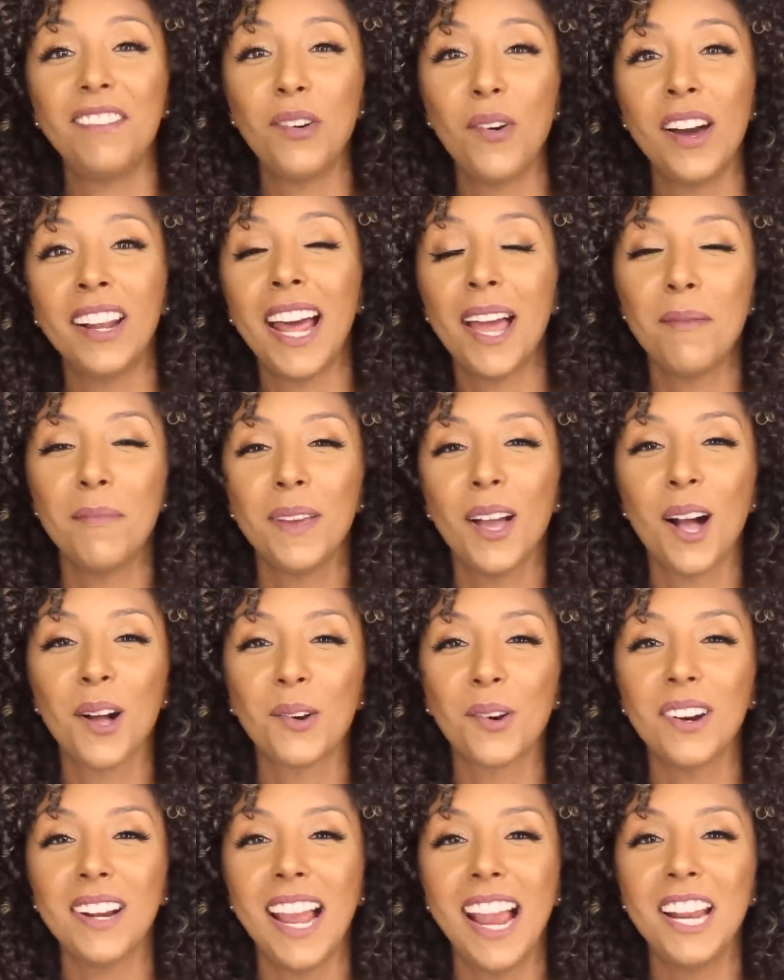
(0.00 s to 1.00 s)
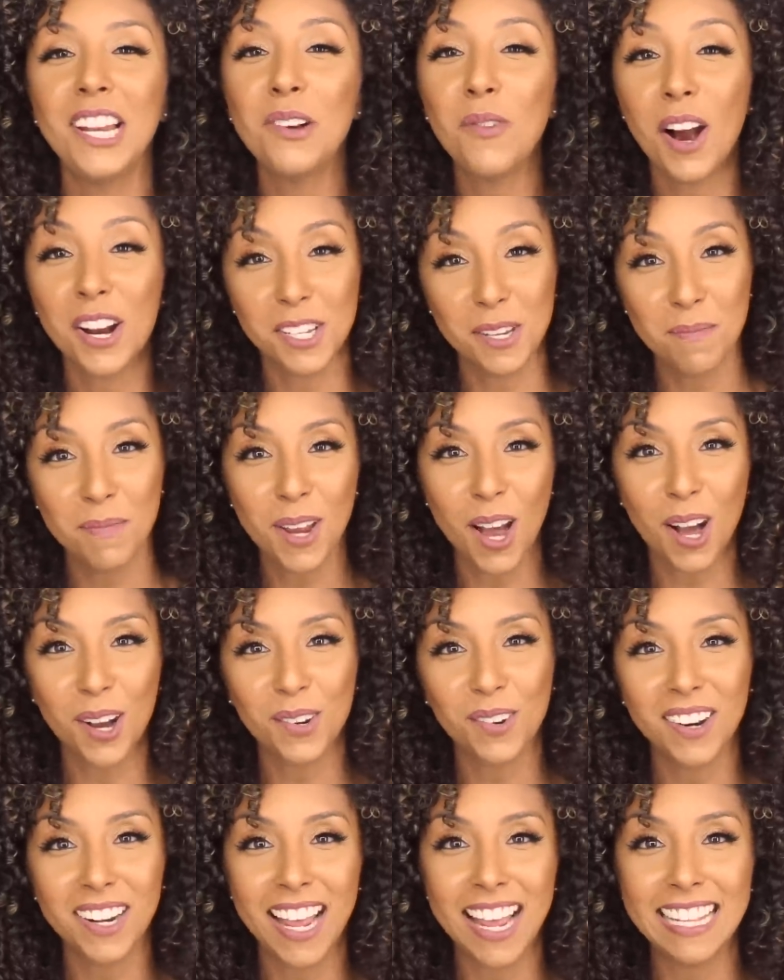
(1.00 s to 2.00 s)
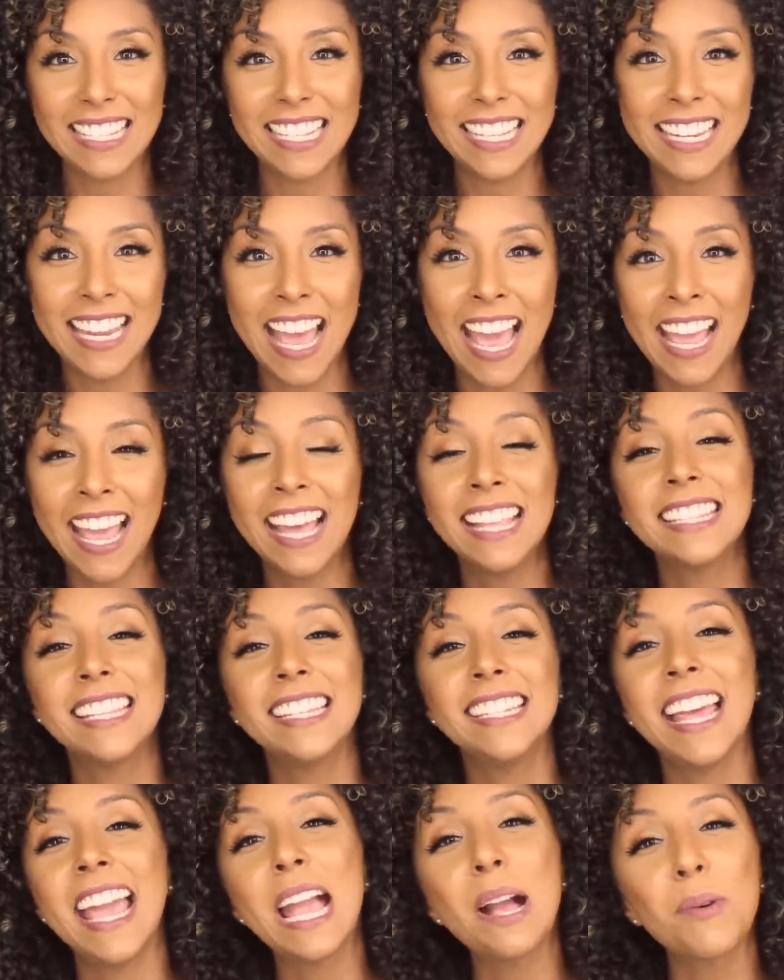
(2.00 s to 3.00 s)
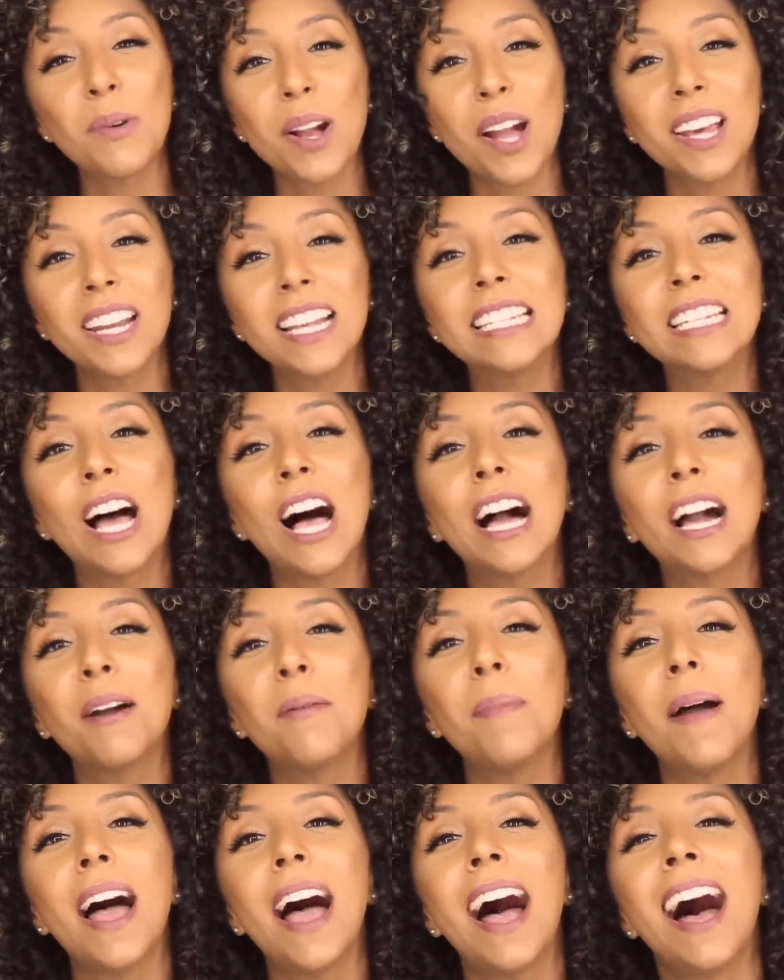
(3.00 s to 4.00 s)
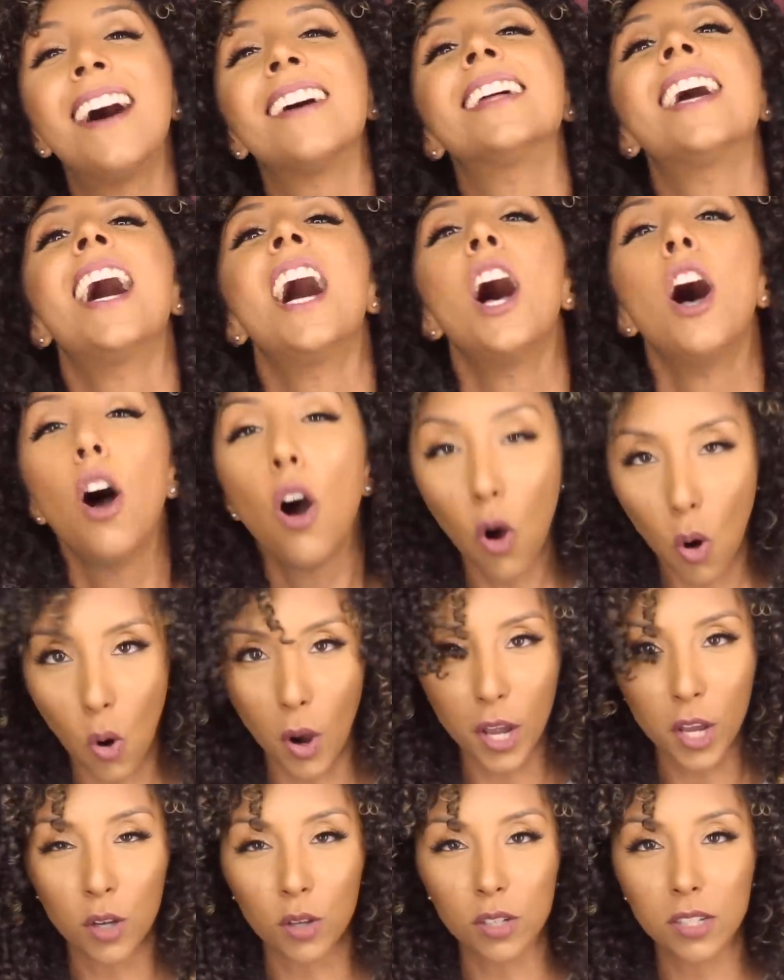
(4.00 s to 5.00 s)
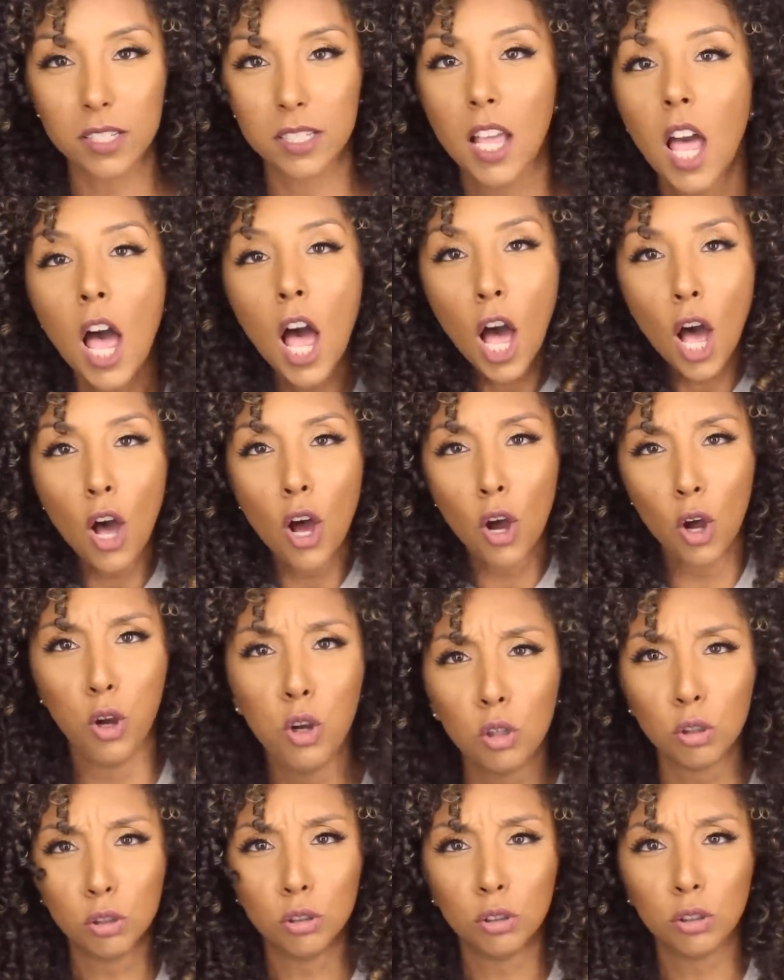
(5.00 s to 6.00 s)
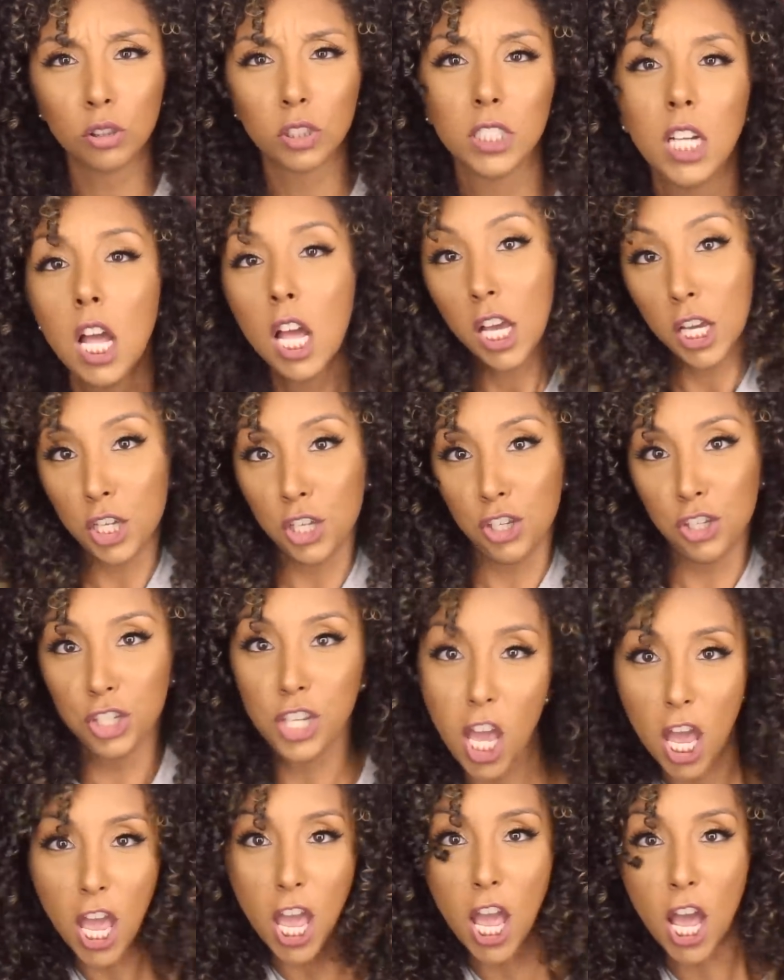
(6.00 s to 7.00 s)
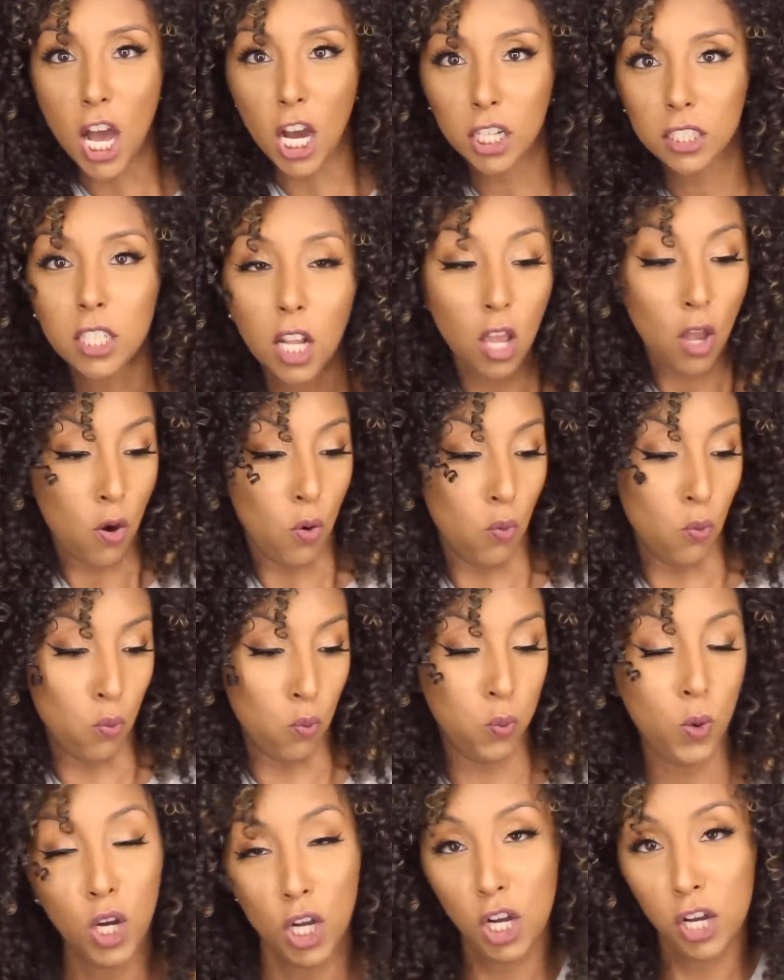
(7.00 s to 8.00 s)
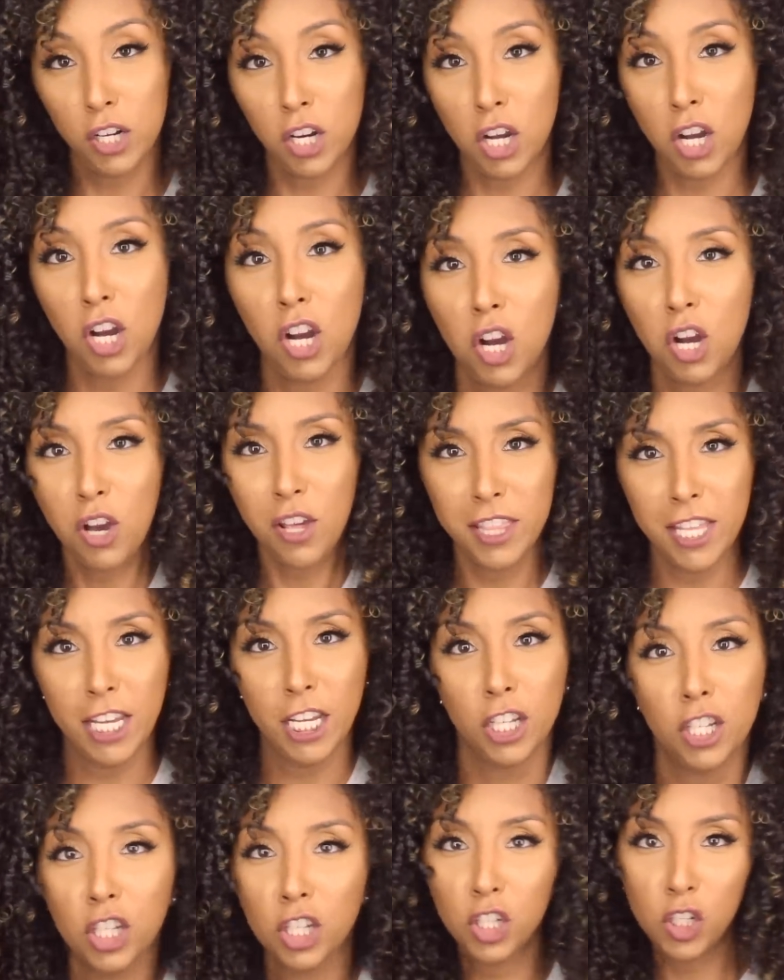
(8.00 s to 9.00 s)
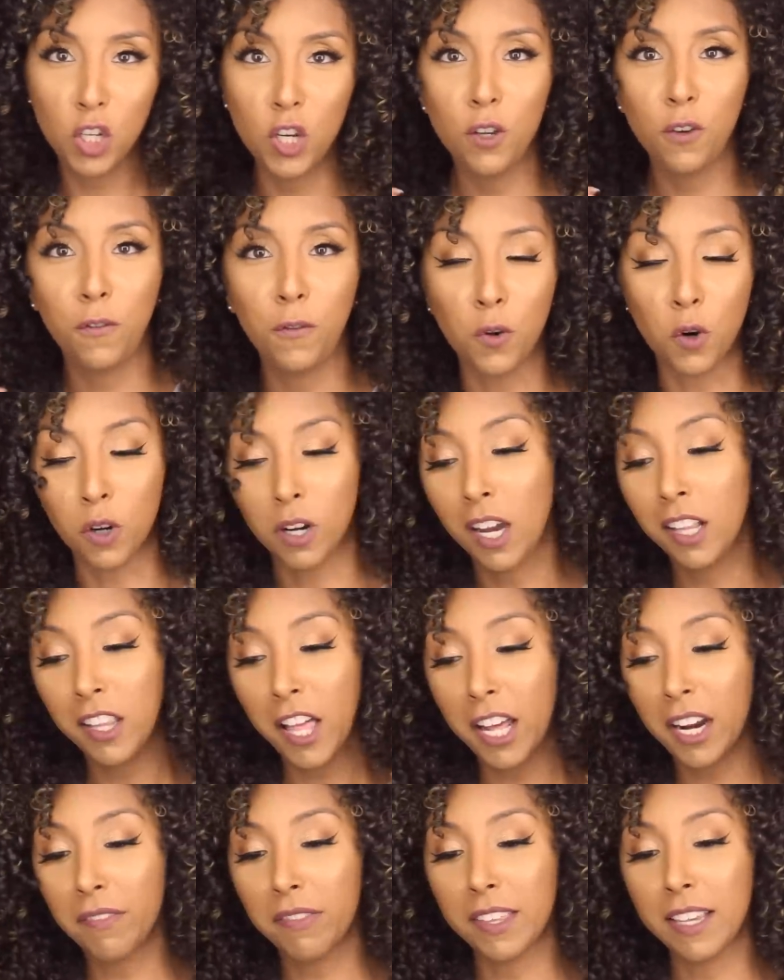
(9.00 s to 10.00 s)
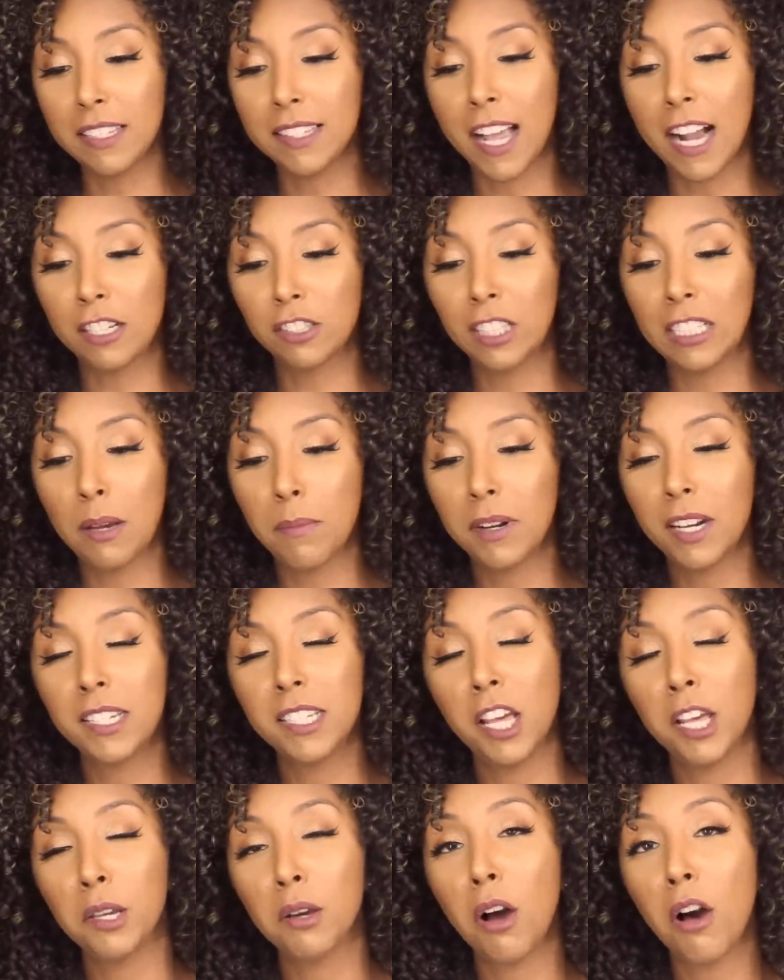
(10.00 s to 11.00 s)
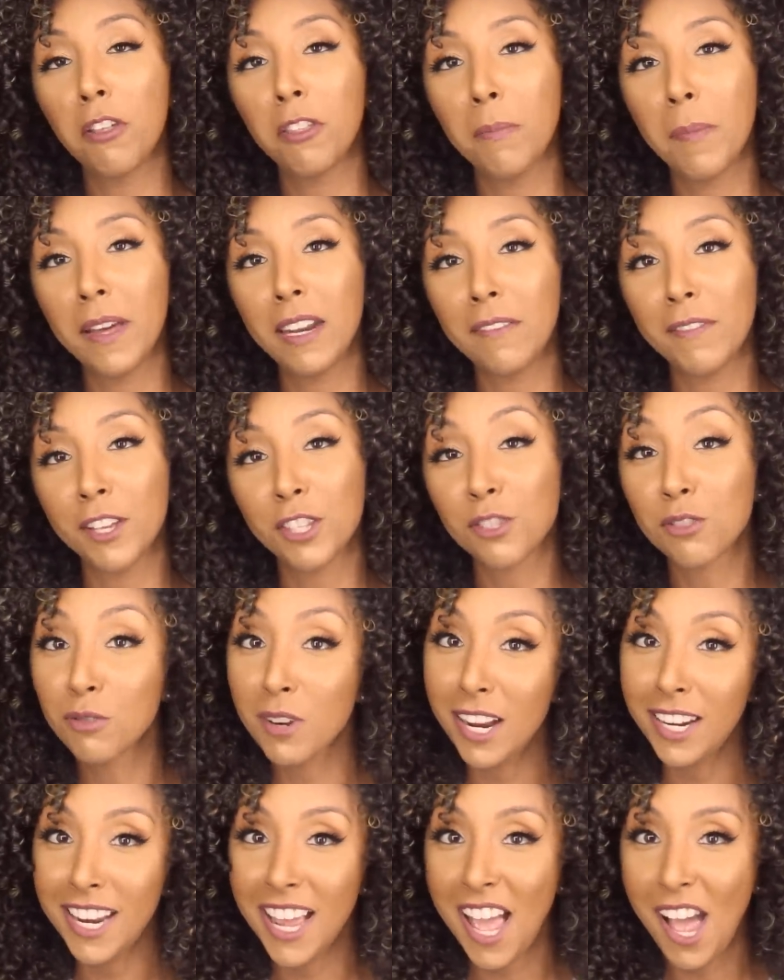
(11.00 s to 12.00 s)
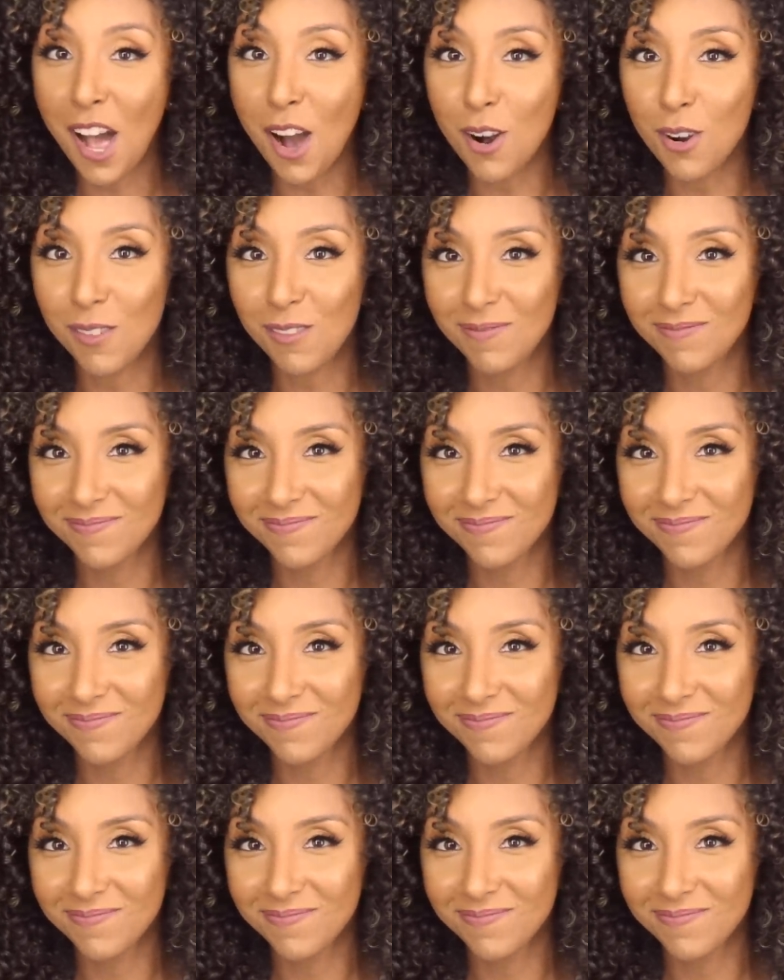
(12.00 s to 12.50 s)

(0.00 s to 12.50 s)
everyone, I'm Bianca Renee and you're watching Bianca Renee Today, and today we're going to talk about oils. Who? Yeah. What are they good for? A lot of things actually, and I'm going to tell you all the benefits right now.